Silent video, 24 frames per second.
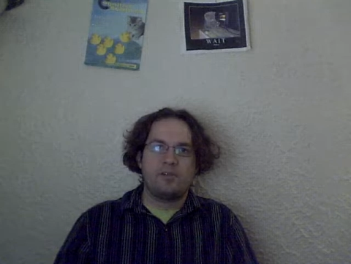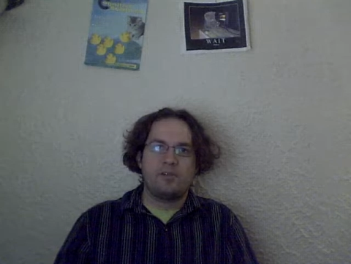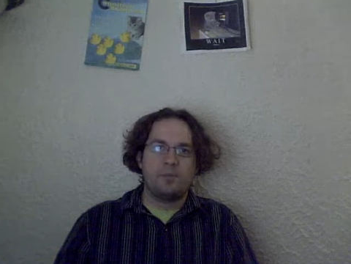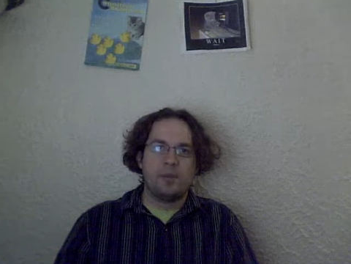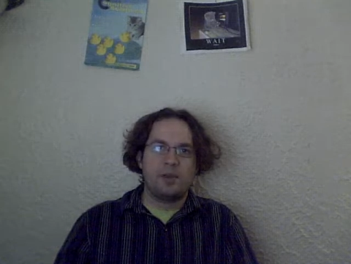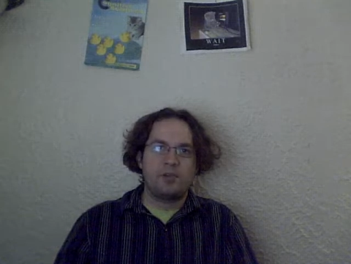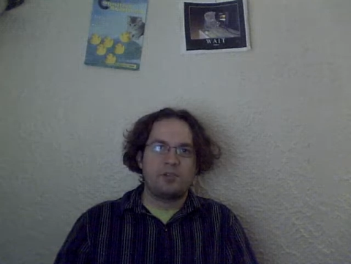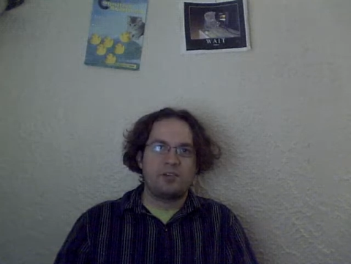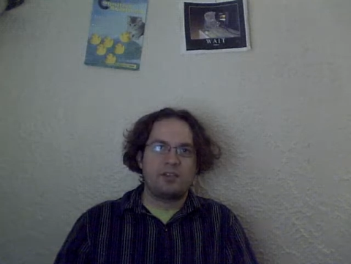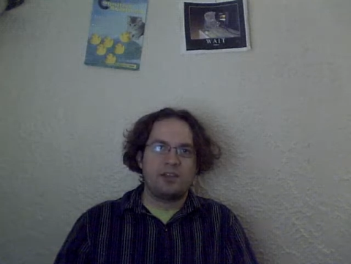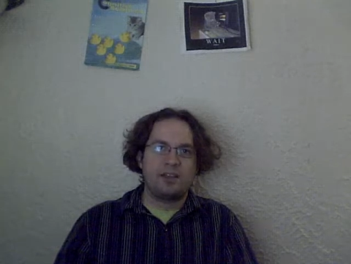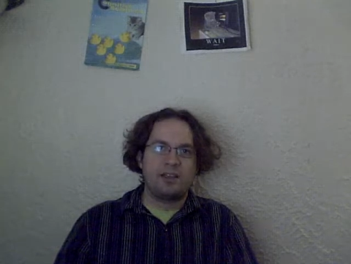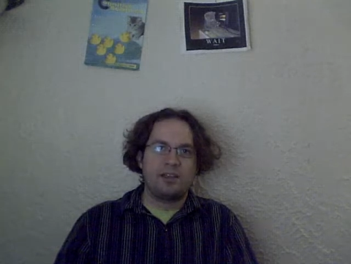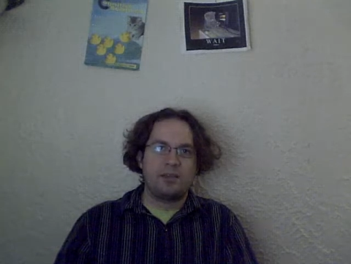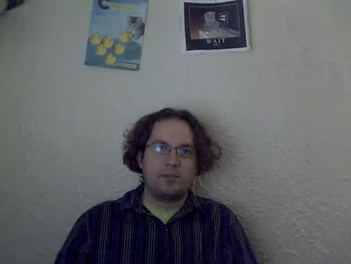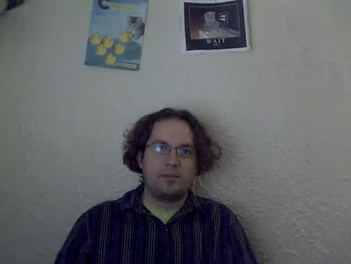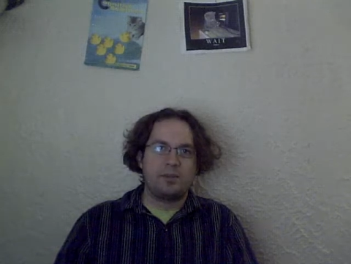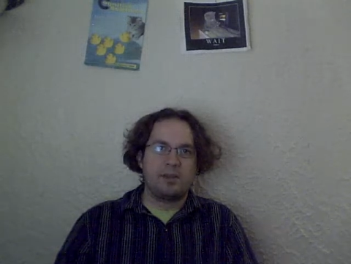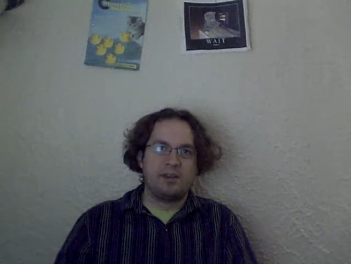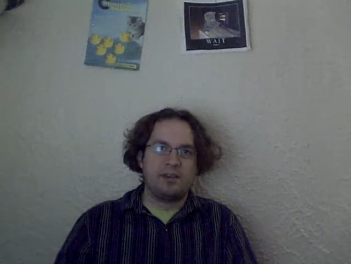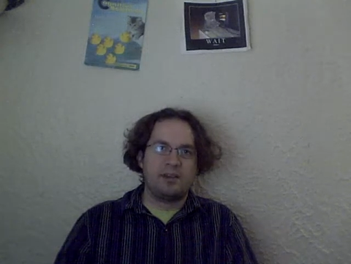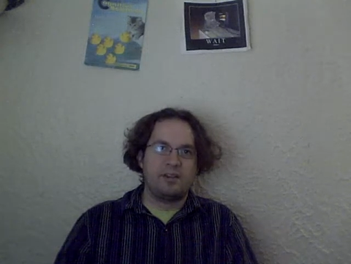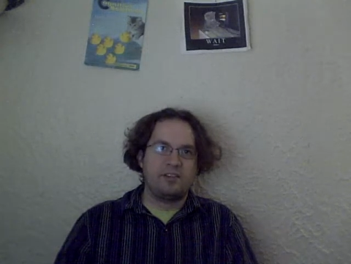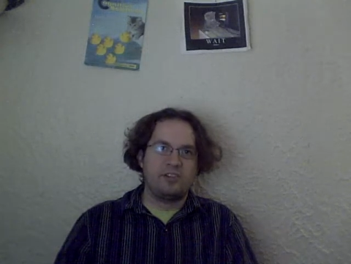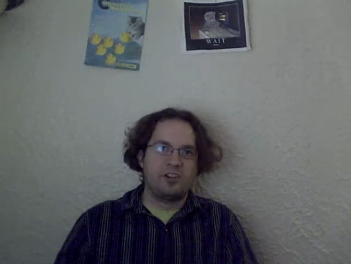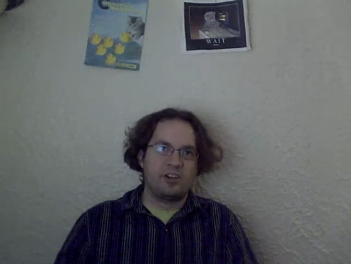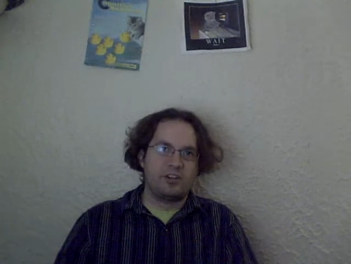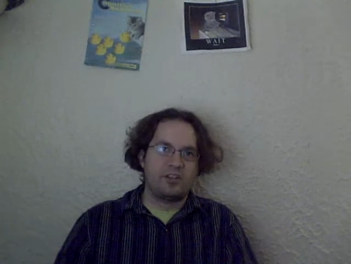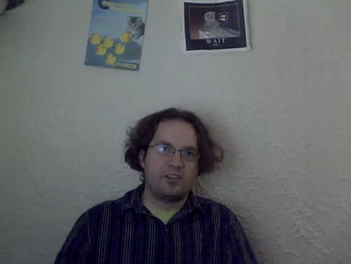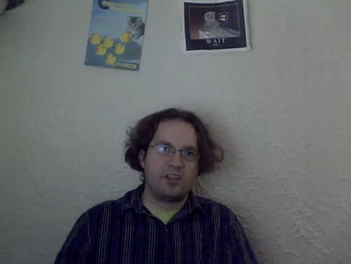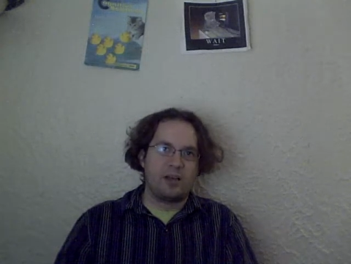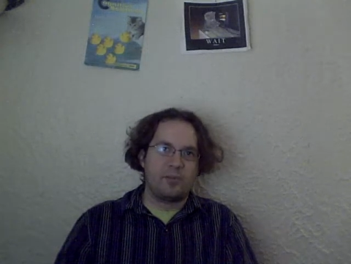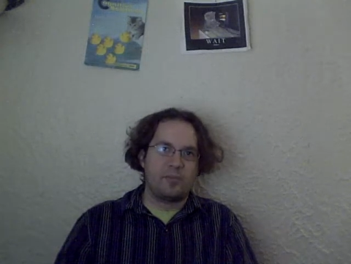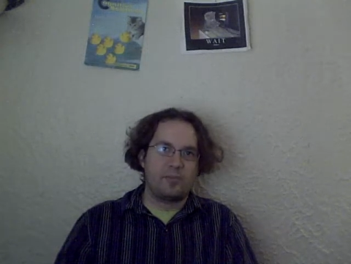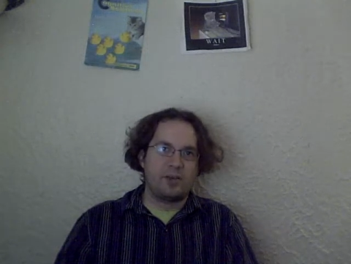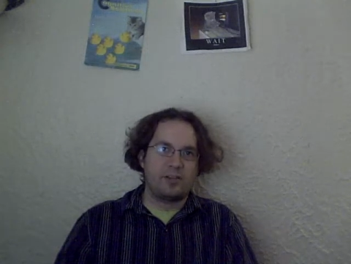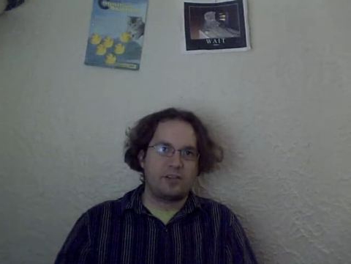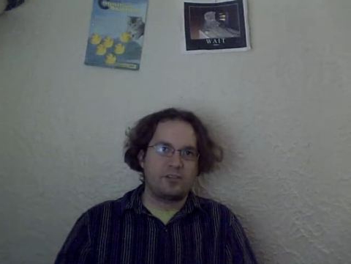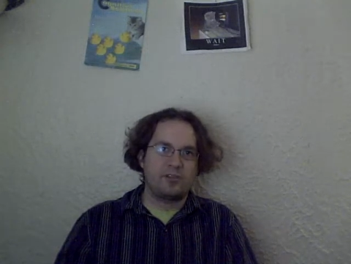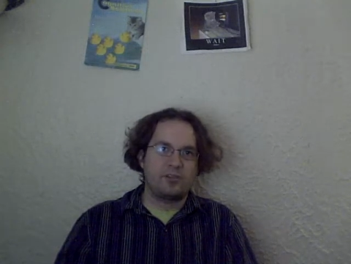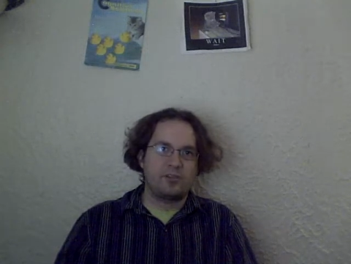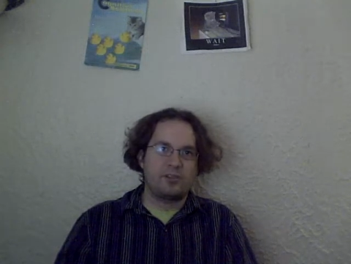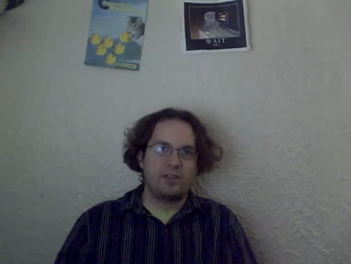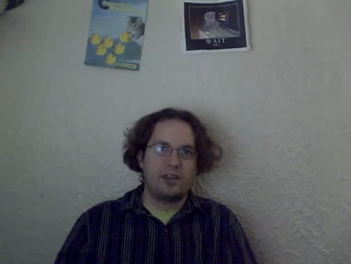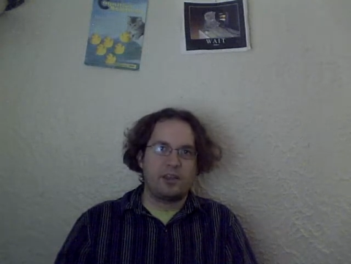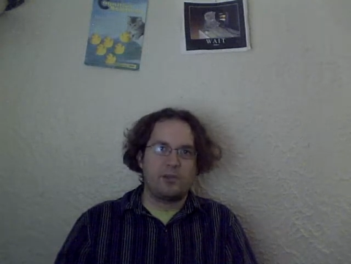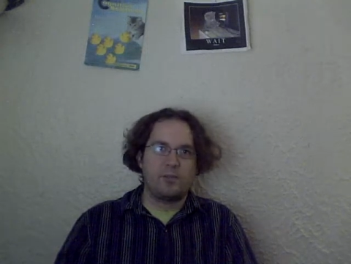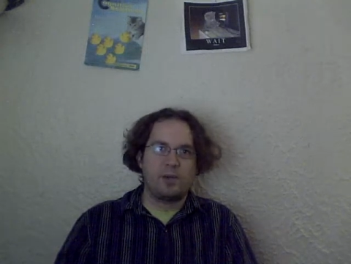a mostly completed jigsaw
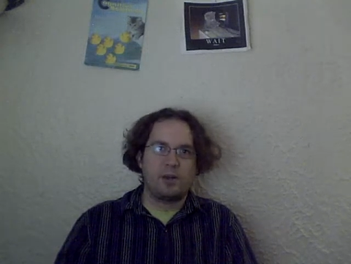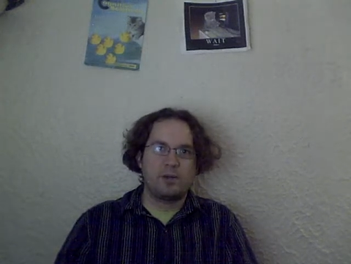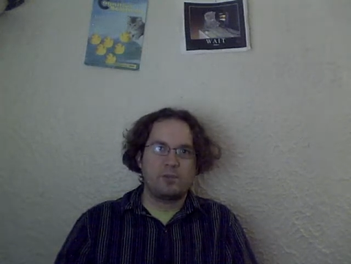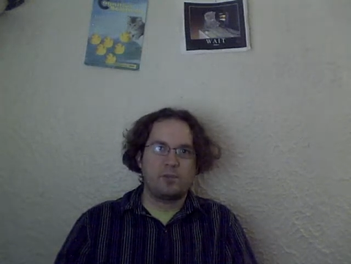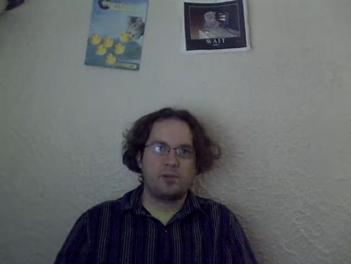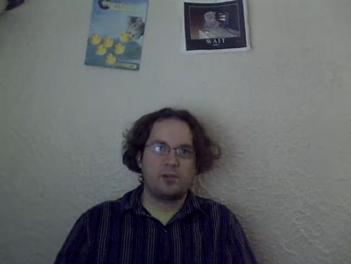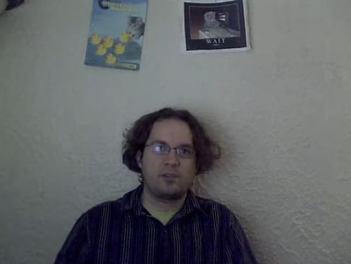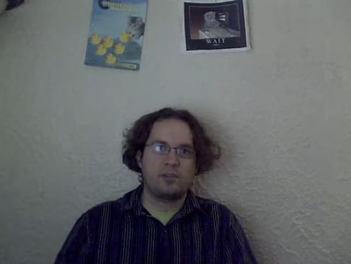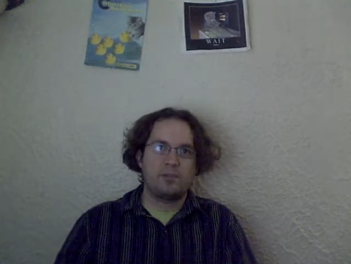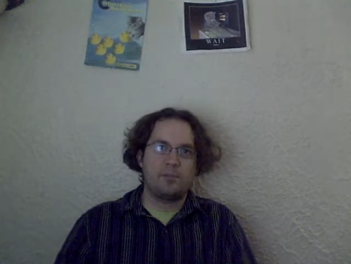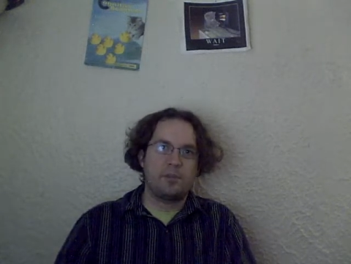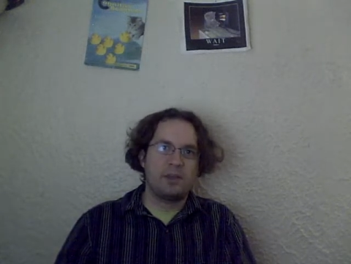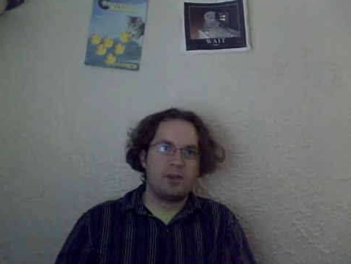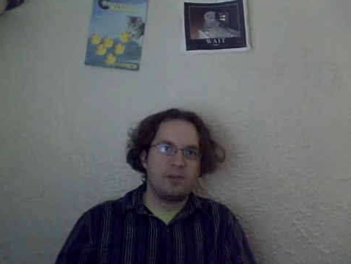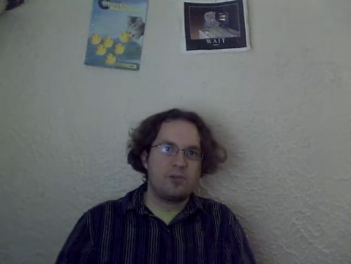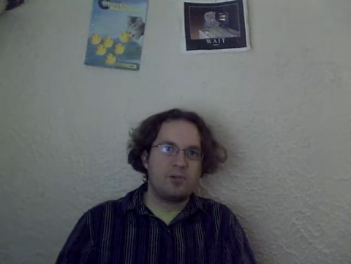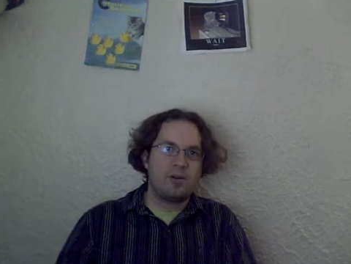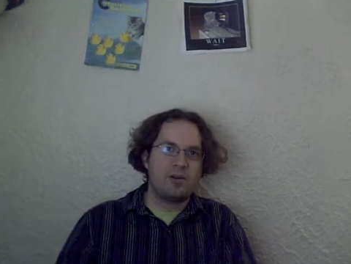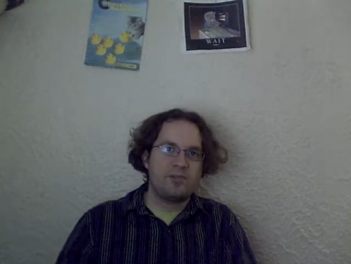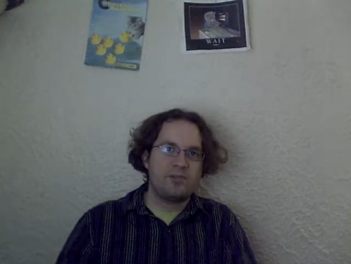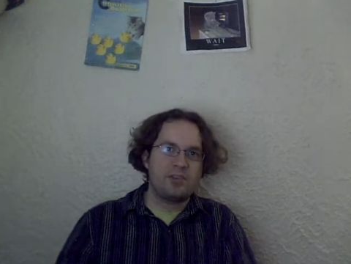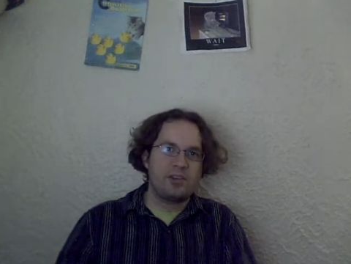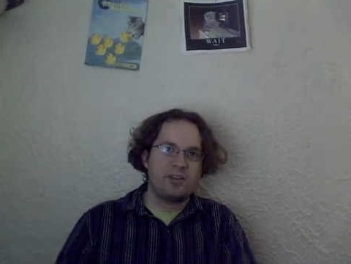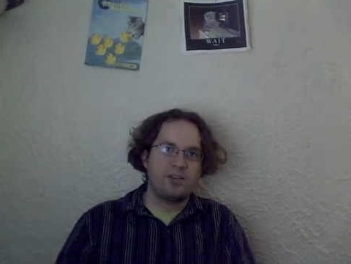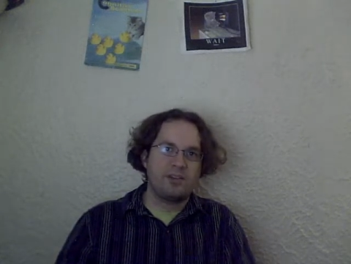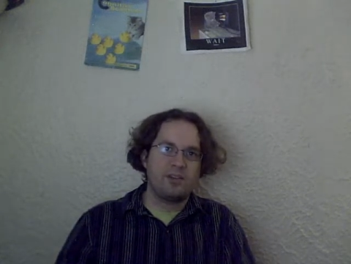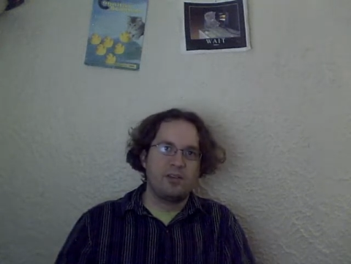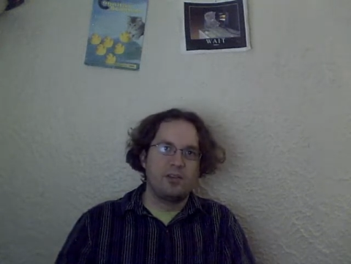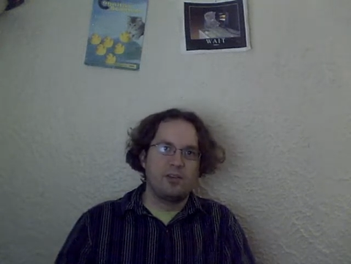puzzle than when we're in the middle of it